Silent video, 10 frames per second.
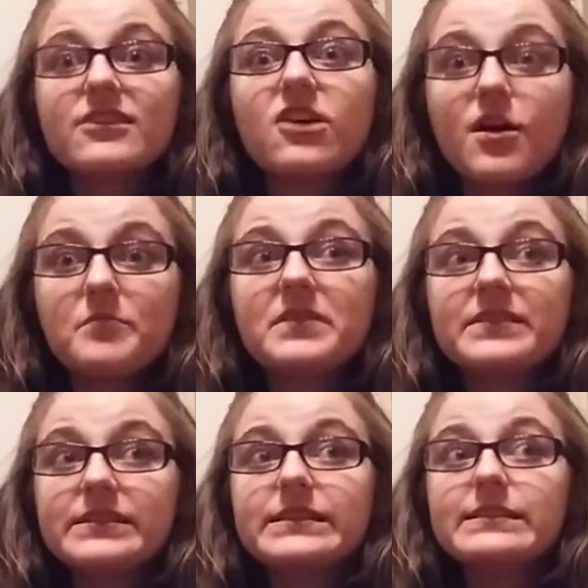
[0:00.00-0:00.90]
gum
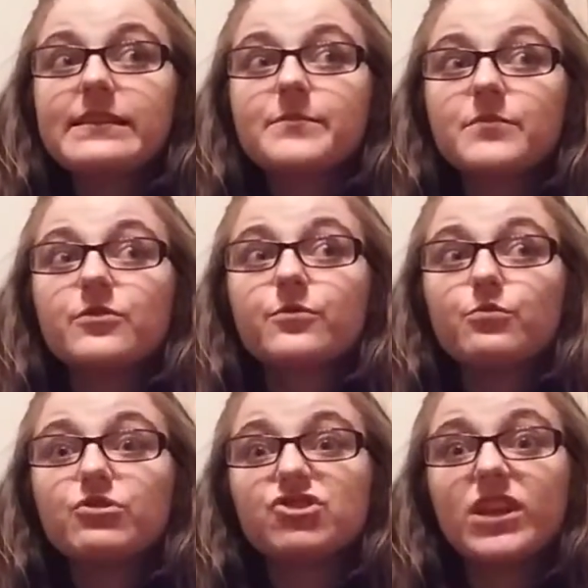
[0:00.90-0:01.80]
in them,
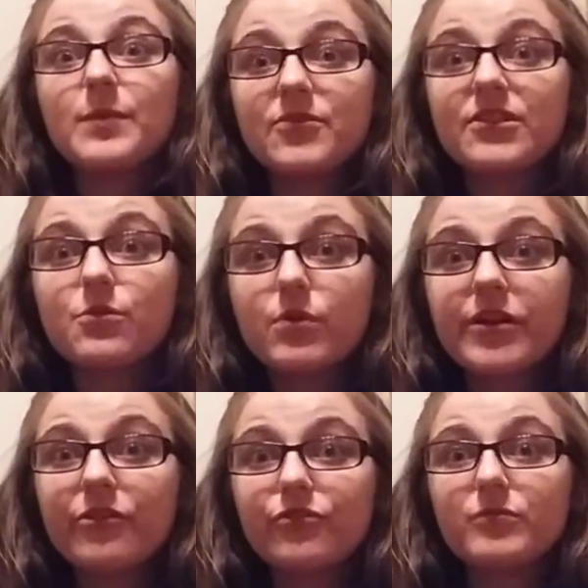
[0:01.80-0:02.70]
which keeps the
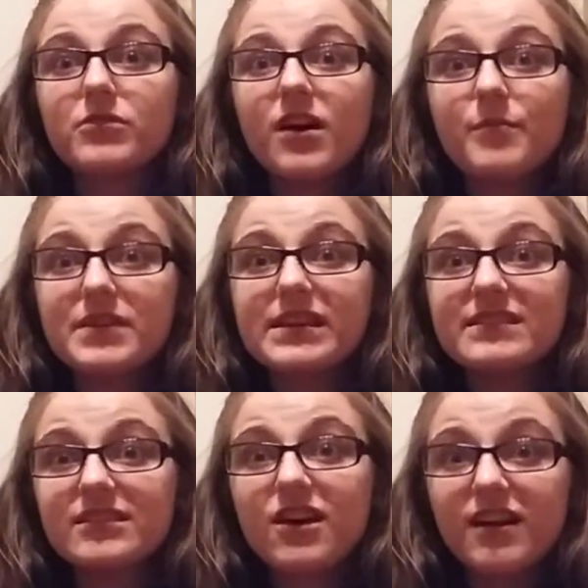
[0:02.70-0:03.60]
oils from coming
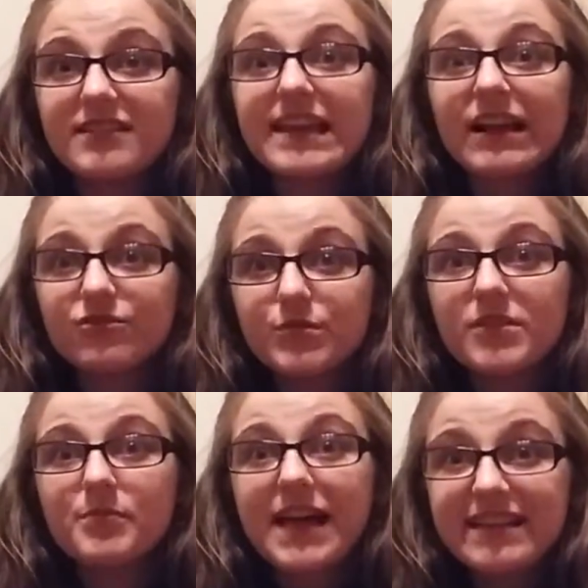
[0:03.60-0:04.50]
into contact with the
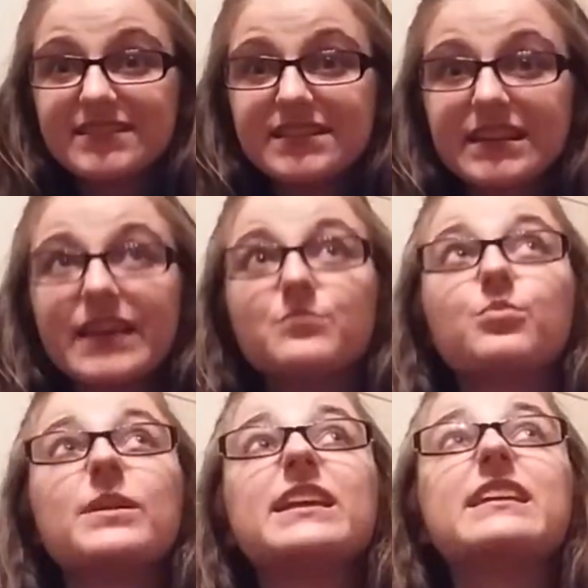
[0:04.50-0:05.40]
plastic and
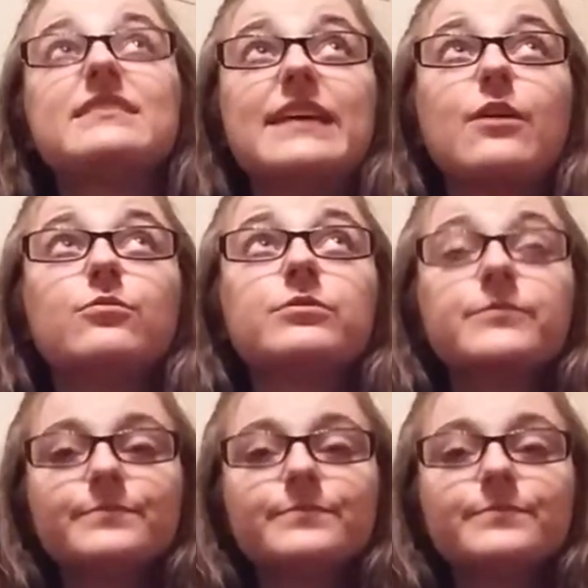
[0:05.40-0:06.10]
breaking it down.